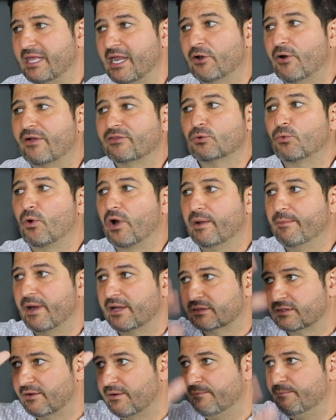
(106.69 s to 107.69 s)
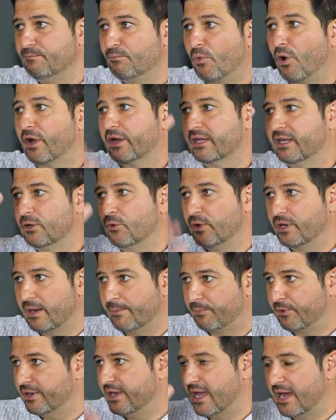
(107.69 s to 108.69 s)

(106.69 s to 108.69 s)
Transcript: They don't have to worry about the market going up or